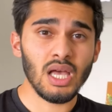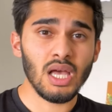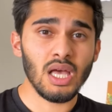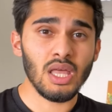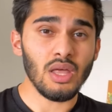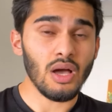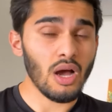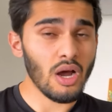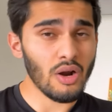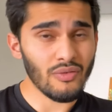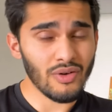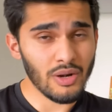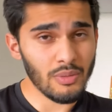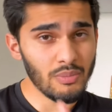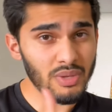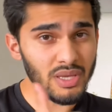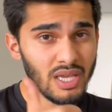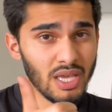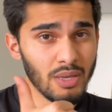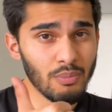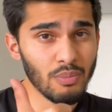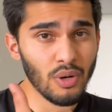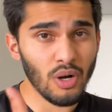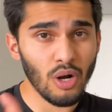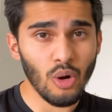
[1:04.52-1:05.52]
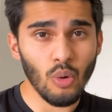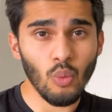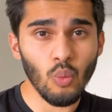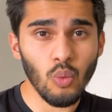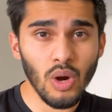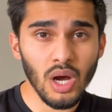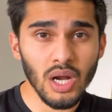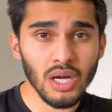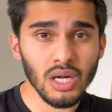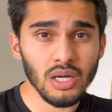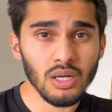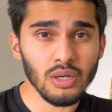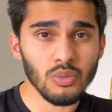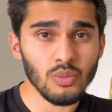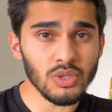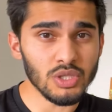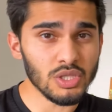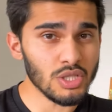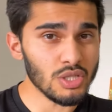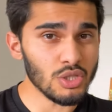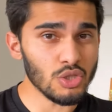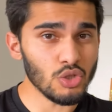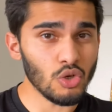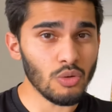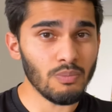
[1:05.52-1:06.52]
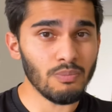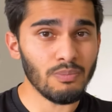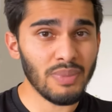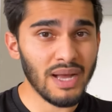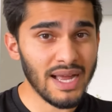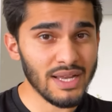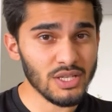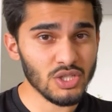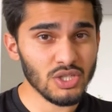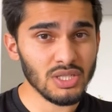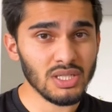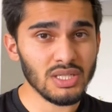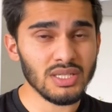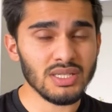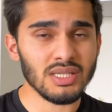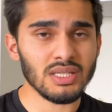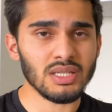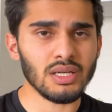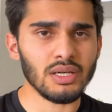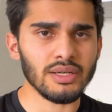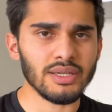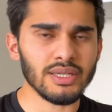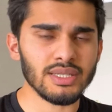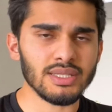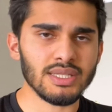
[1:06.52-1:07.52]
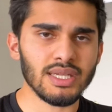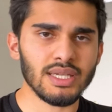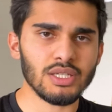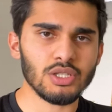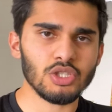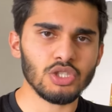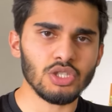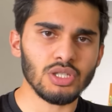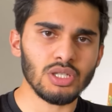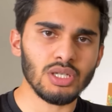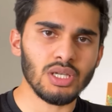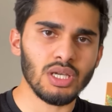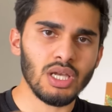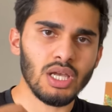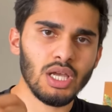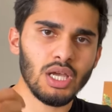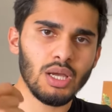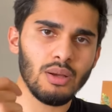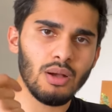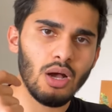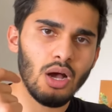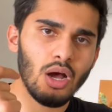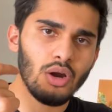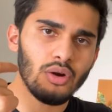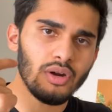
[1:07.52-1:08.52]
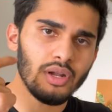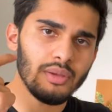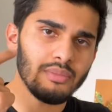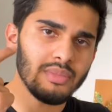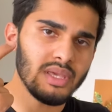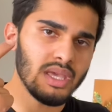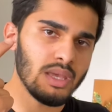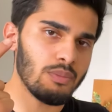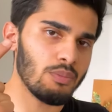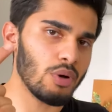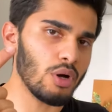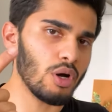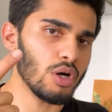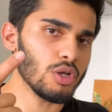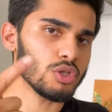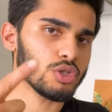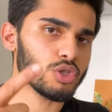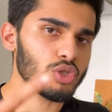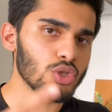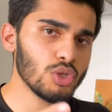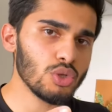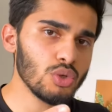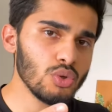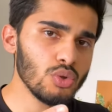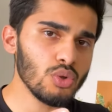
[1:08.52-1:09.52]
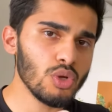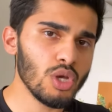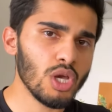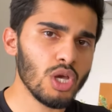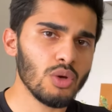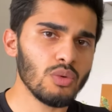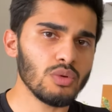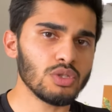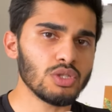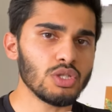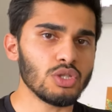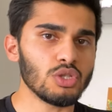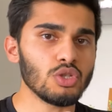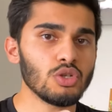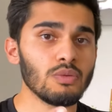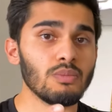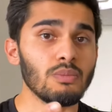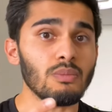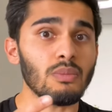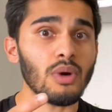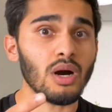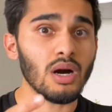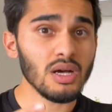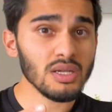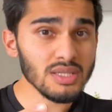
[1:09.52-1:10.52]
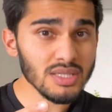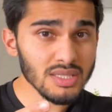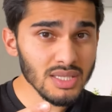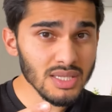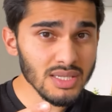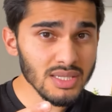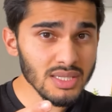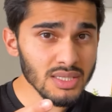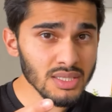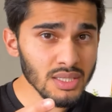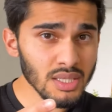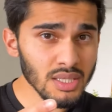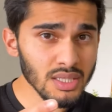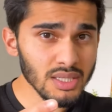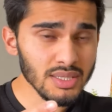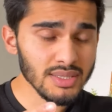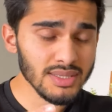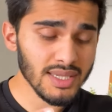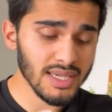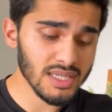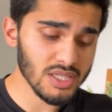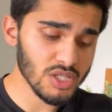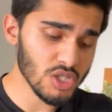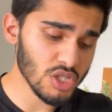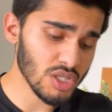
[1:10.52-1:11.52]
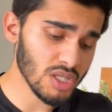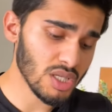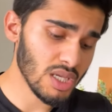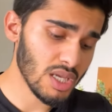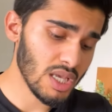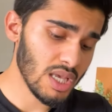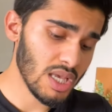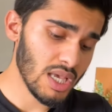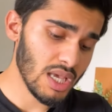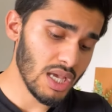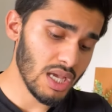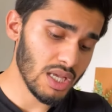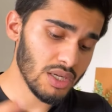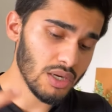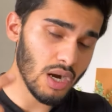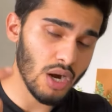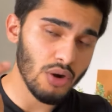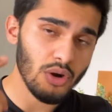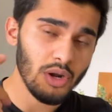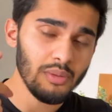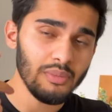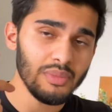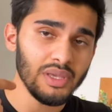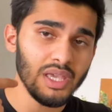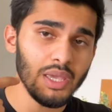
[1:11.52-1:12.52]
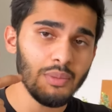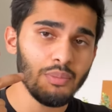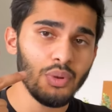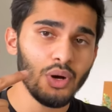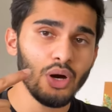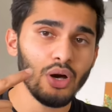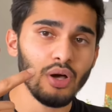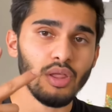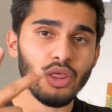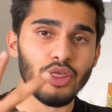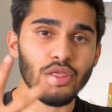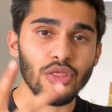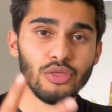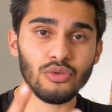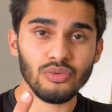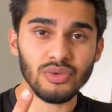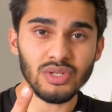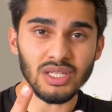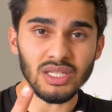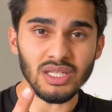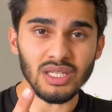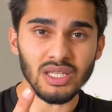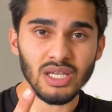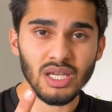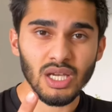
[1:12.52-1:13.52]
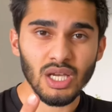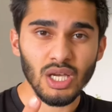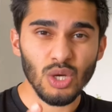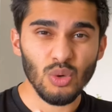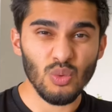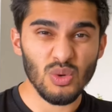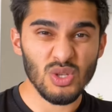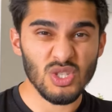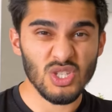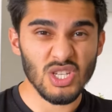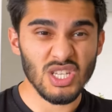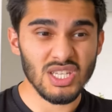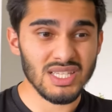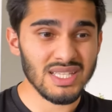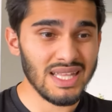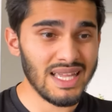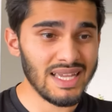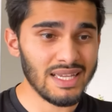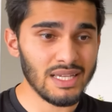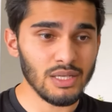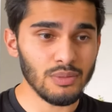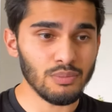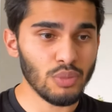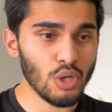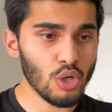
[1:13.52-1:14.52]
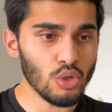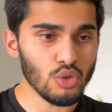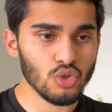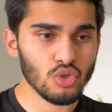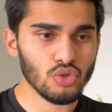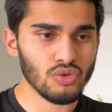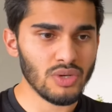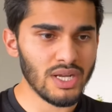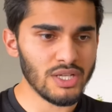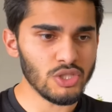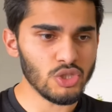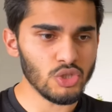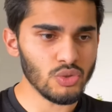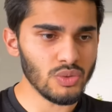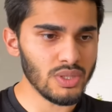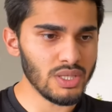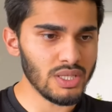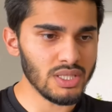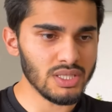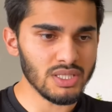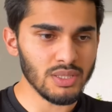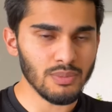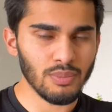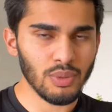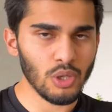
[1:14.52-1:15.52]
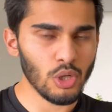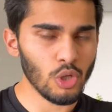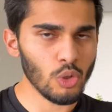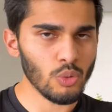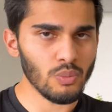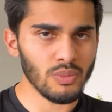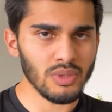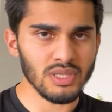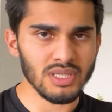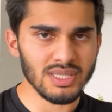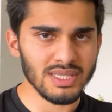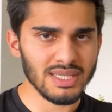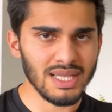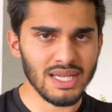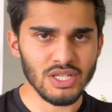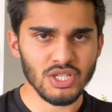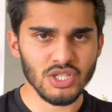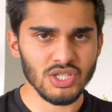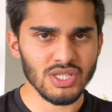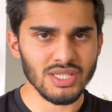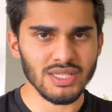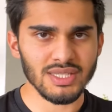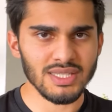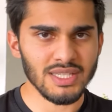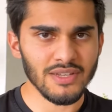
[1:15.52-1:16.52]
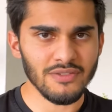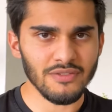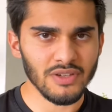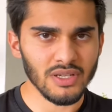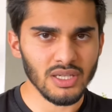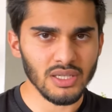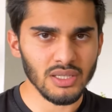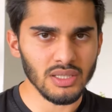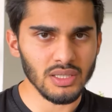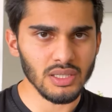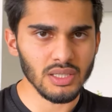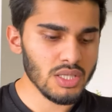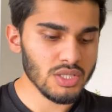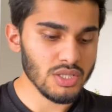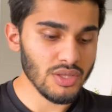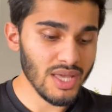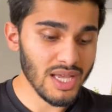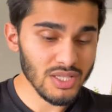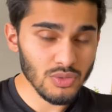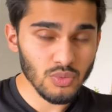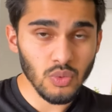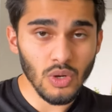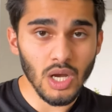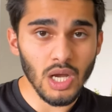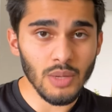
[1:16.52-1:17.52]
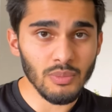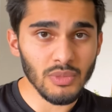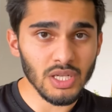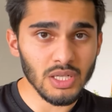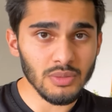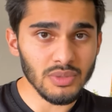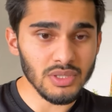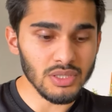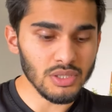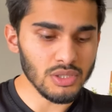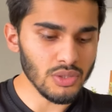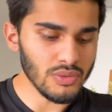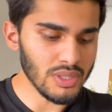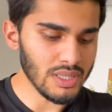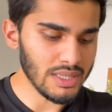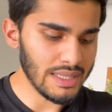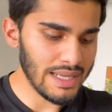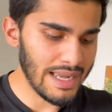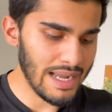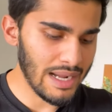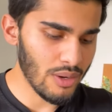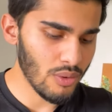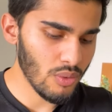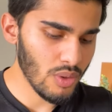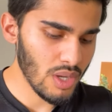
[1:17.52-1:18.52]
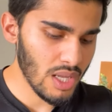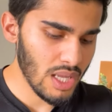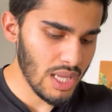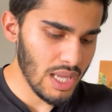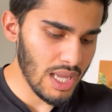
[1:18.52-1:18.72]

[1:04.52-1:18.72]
RIBA Part 1, which is your bachelor's in architecture, RIBA Part 2, which is your master's in architecture, and RIBA Part 3, which is like a postgraduate diploma / certificate. So that's what I'm going to be doing now.